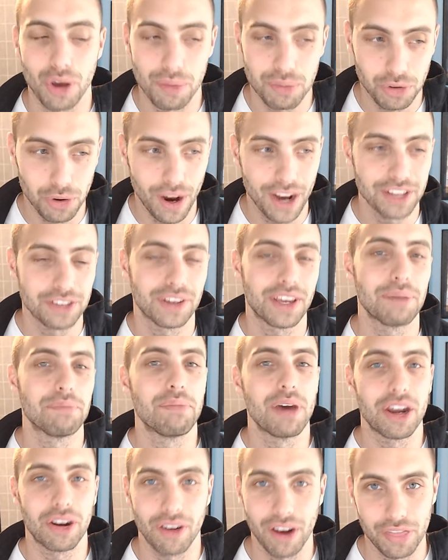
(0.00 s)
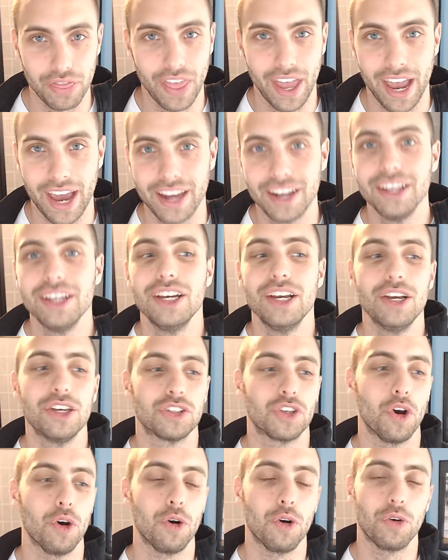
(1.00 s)
So I'm trying to get better at that
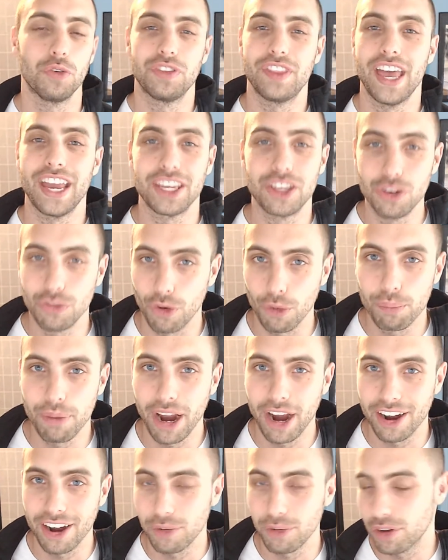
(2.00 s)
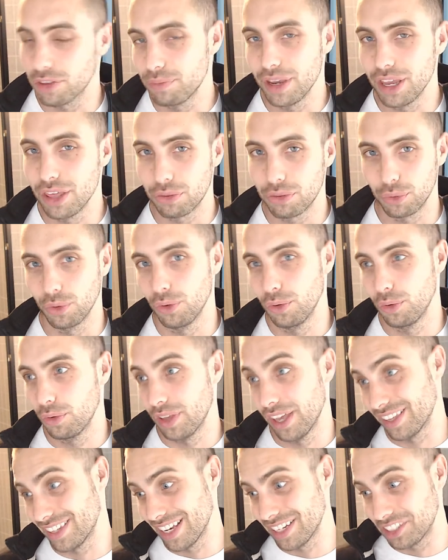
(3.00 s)
so thank you for bearing with me
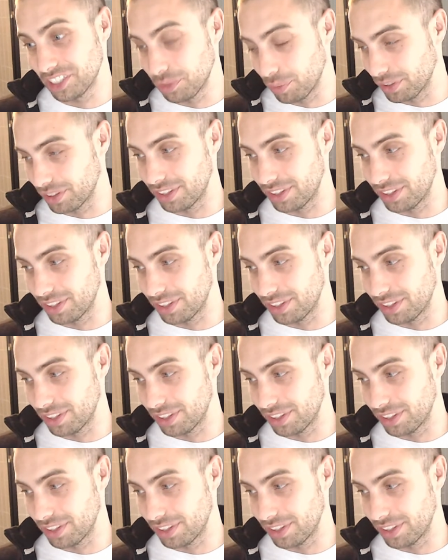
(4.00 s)
through essentially